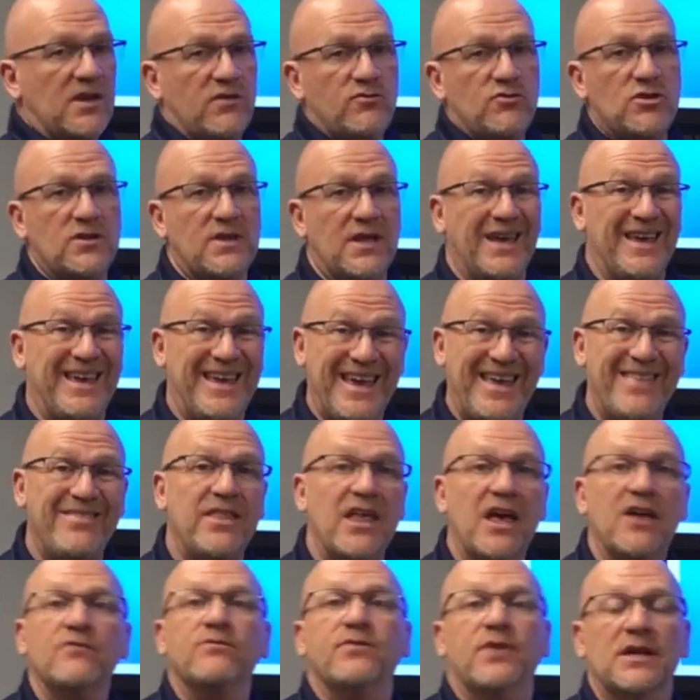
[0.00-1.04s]
gives you, again,
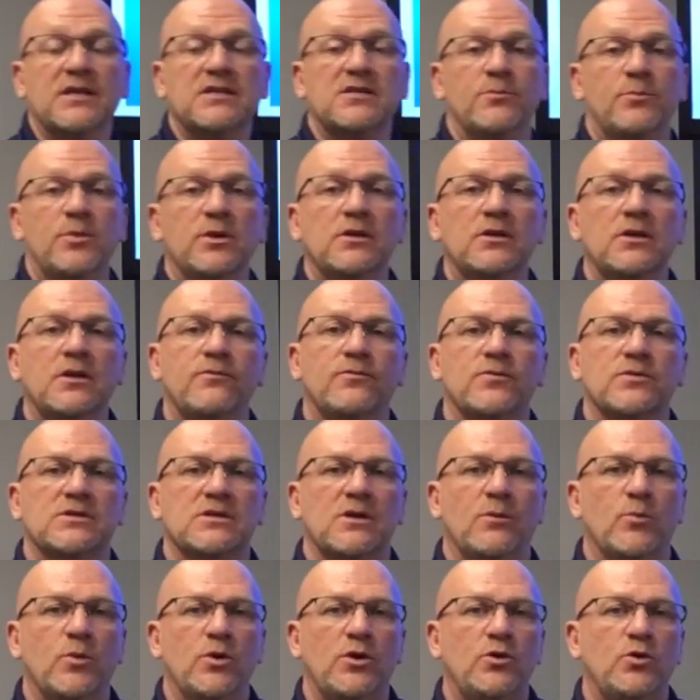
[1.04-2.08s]
that flexibility for
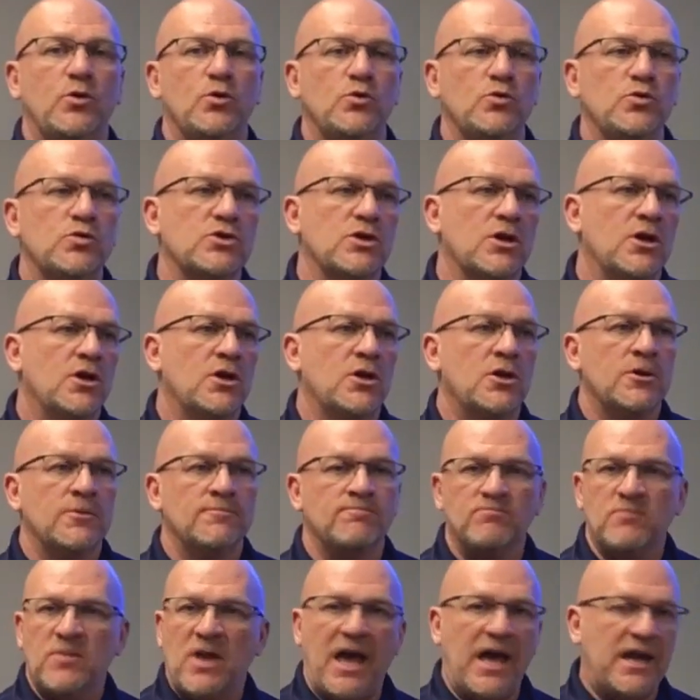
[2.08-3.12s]
someone who's
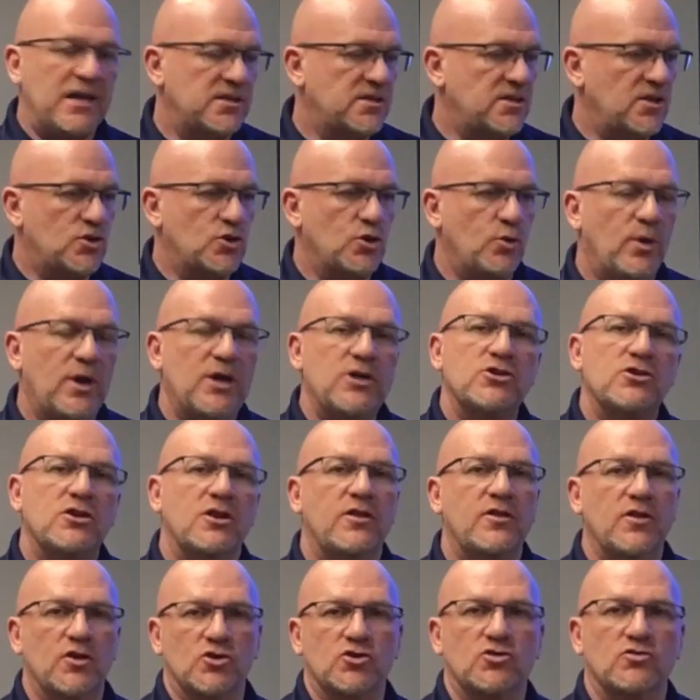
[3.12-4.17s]
had a situation
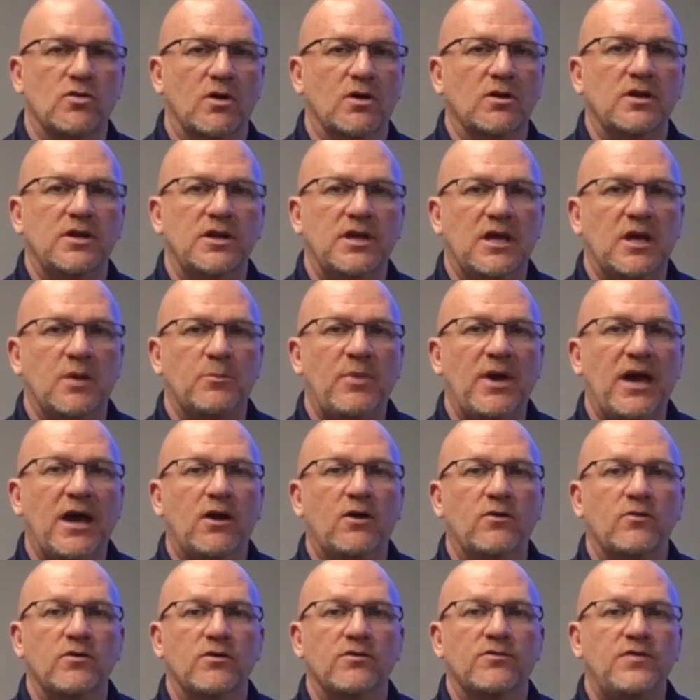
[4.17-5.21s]
and they're struggling to get back
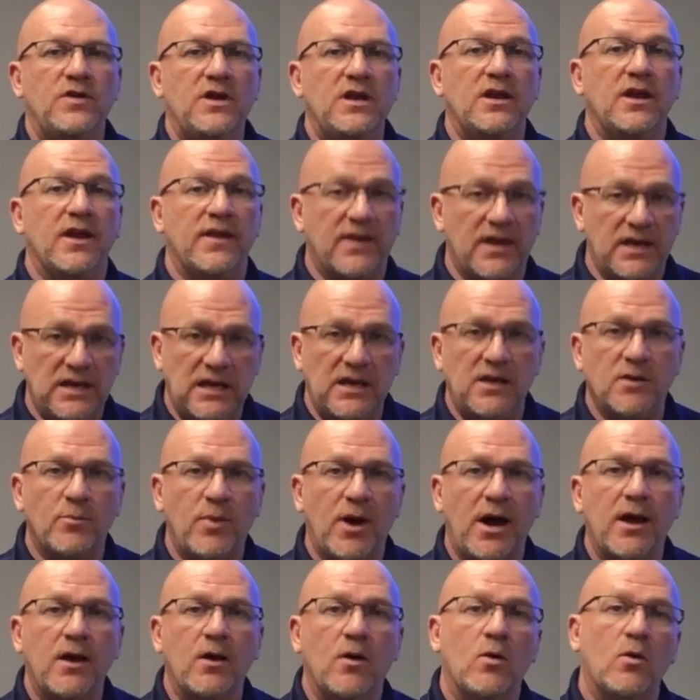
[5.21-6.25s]
on their feet and they need to
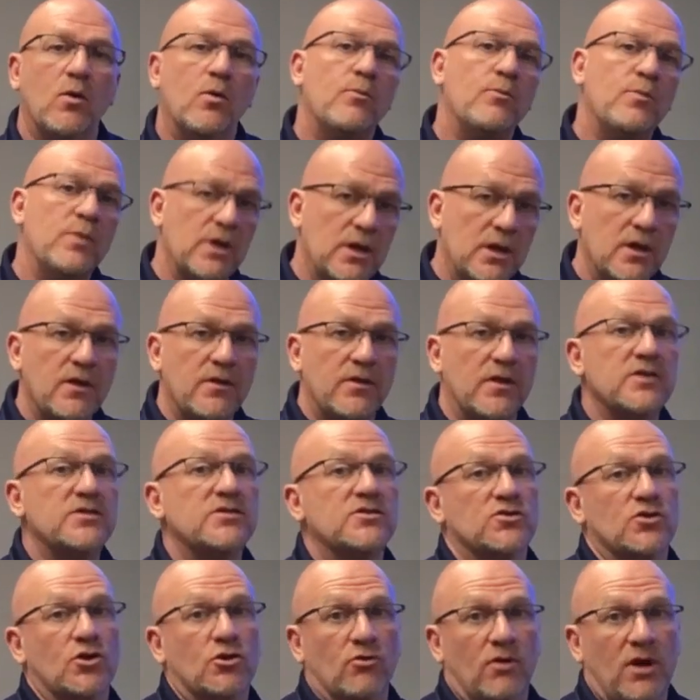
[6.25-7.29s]
buy a home. This
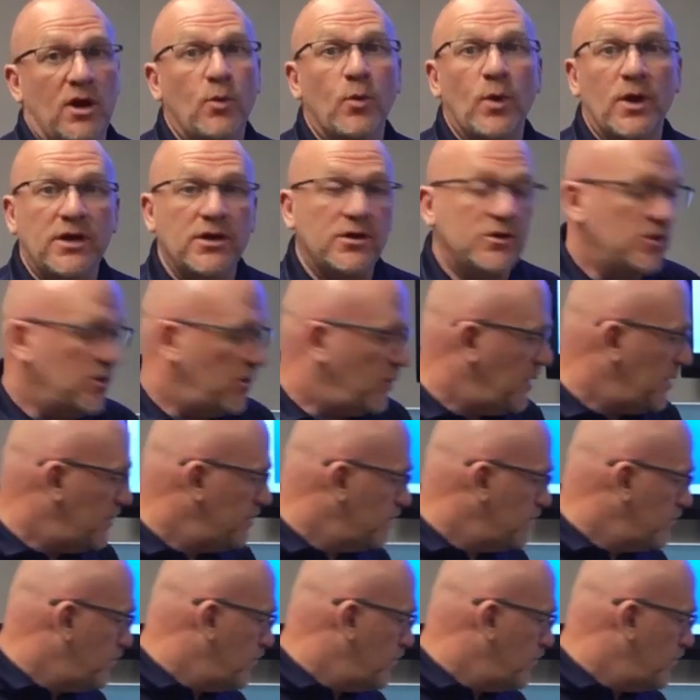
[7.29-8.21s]
is a great way to do it.